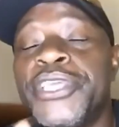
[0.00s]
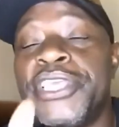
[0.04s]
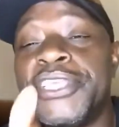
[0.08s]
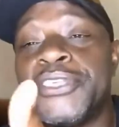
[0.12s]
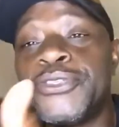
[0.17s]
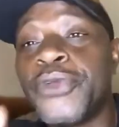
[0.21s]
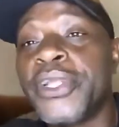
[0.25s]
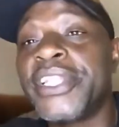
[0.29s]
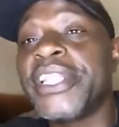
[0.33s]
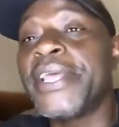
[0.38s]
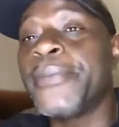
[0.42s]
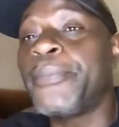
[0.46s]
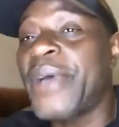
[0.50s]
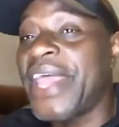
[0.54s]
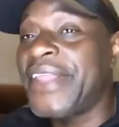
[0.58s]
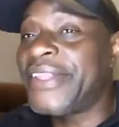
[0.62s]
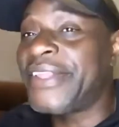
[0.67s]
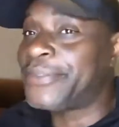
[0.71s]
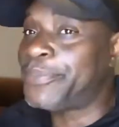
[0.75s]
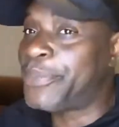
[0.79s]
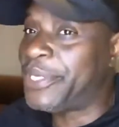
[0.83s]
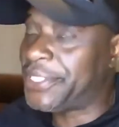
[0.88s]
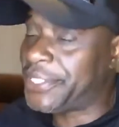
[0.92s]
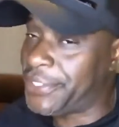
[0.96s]
not a Pirates
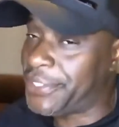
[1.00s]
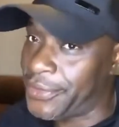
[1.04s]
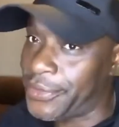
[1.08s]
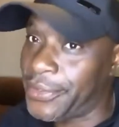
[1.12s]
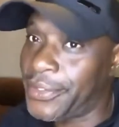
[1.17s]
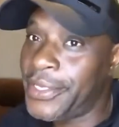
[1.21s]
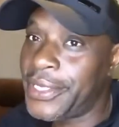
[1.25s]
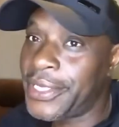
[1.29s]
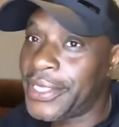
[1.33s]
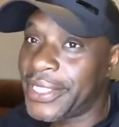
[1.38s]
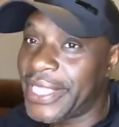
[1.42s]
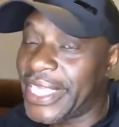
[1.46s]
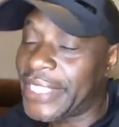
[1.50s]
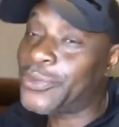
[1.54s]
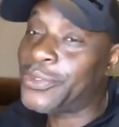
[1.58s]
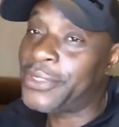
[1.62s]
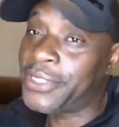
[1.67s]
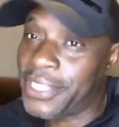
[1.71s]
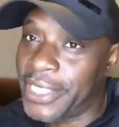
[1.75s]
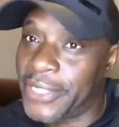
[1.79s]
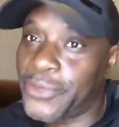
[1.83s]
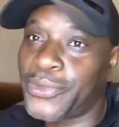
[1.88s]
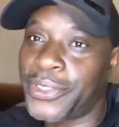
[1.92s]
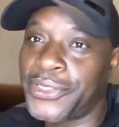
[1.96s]
material. That's
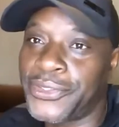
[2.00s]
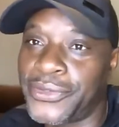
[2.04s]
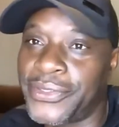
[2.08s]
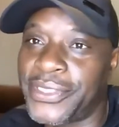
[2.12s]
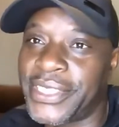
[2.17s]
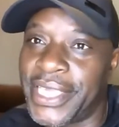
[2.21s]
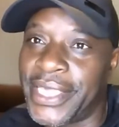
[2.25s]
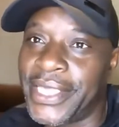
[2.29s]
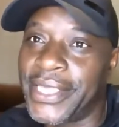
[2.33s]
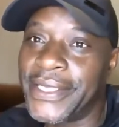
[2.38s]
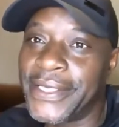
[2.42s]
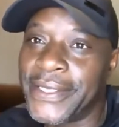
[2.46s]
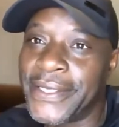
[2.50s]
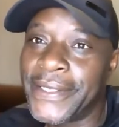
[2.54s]
what you say.